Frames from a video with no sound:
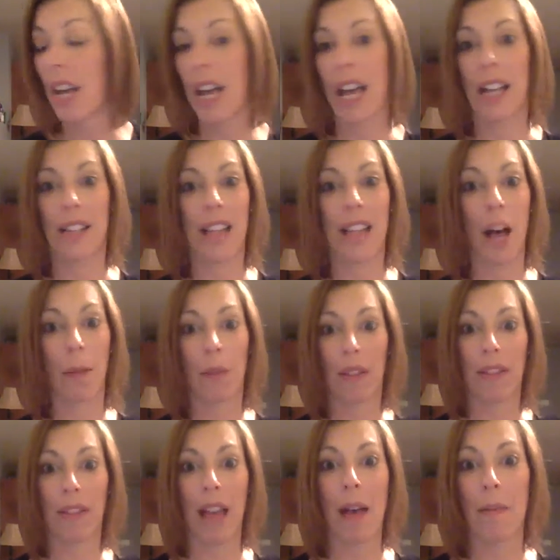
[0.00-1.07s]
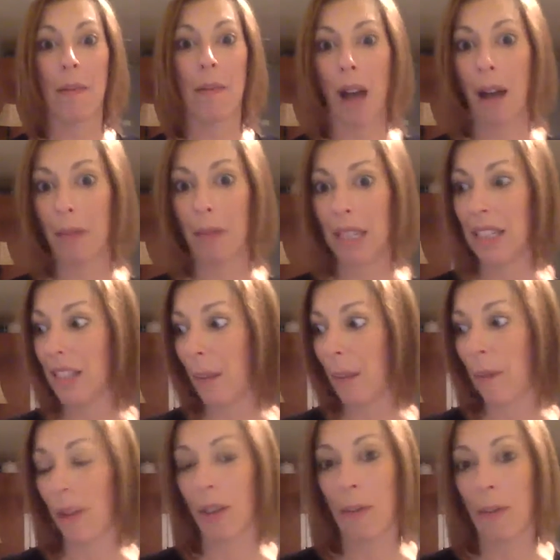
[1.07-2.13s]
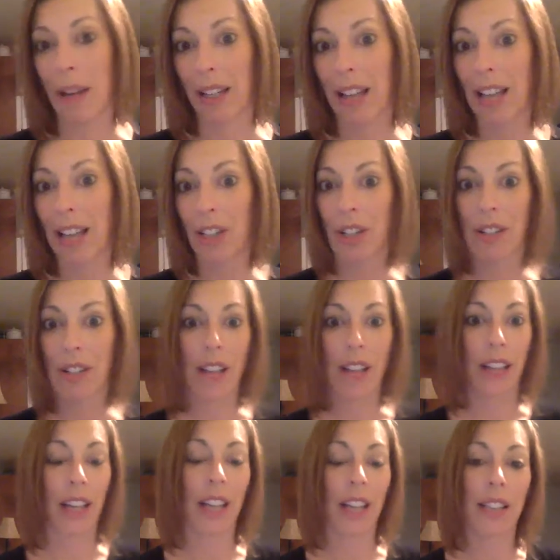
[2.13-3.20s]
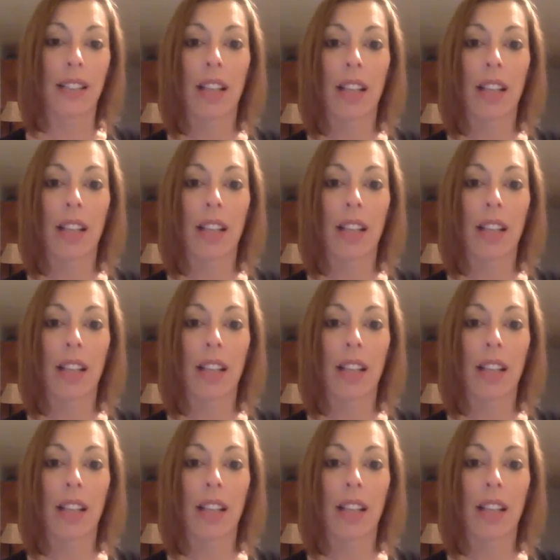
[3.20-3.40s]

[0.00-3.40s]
It's helping them ease up on their medications. Like it